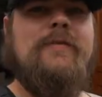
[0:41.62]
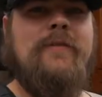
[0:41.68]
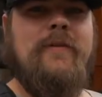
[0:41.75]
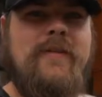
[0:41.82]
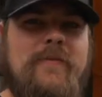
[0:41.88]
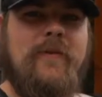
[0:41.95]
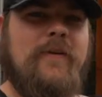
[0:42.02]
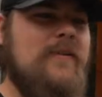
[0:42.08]

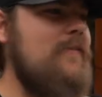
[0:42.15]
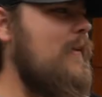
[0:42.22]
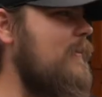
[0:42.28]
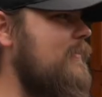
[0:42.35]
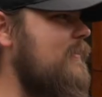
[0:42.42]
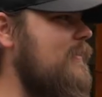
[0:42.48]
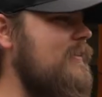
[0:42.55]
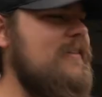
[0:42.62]
funny part
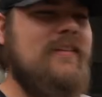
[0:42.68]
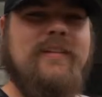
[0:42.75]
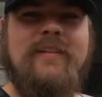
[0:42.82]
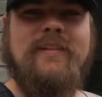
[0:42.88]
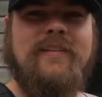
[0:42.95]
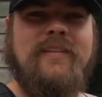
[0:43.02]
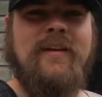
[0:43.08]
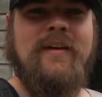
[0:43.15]
about this
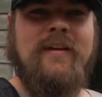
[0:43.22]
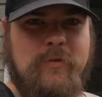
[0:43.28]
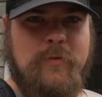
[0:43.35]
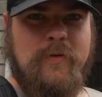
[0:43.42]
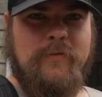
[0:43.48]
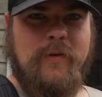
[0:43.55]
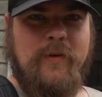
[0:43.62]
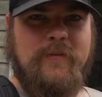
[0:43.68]
is that if you've
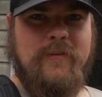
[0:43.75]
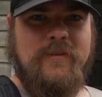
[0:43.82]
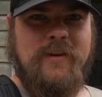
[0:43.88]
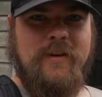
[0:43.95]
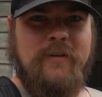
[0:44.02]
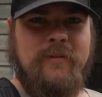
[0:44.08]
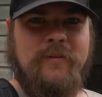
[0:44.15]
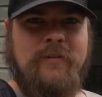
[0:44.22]
been following the
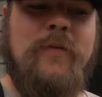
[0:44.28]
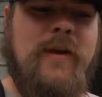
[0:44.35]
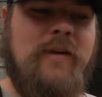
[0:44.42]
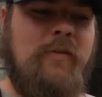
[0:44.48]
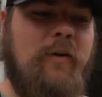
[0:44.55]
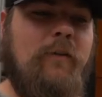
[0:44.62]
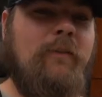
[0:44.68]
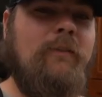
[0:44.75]
channel, we
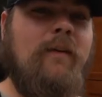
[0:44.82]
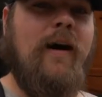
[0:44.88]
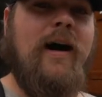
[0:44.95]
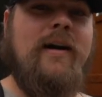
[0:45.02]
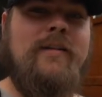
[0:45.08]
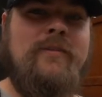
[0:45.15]
have a lot